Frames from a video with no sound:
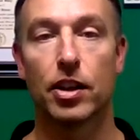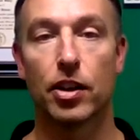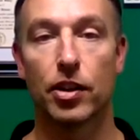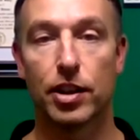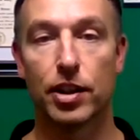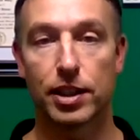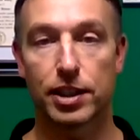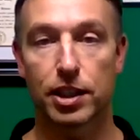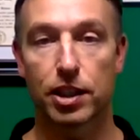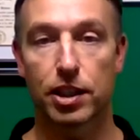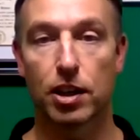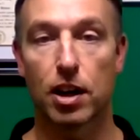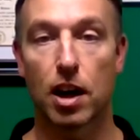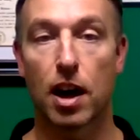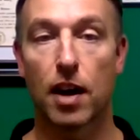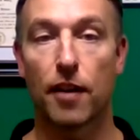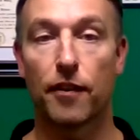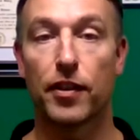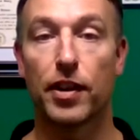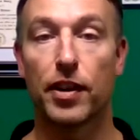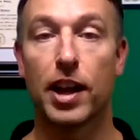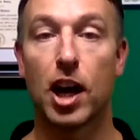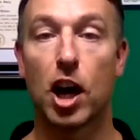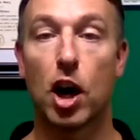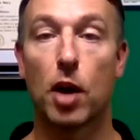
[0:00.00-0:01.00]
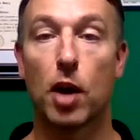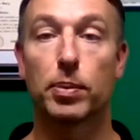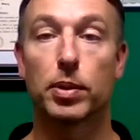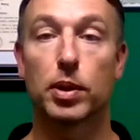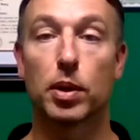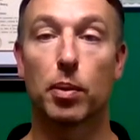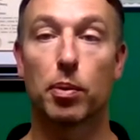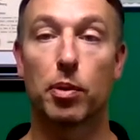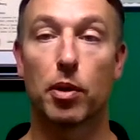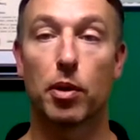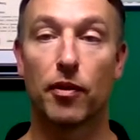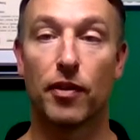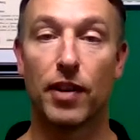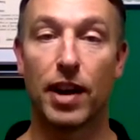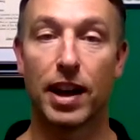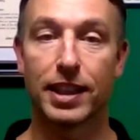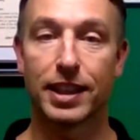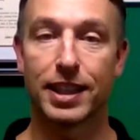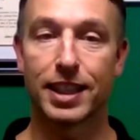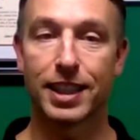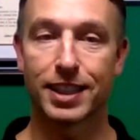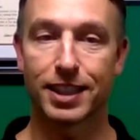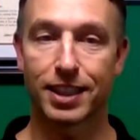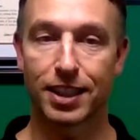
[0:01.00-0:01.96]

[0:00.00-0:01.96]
this can often help to prevent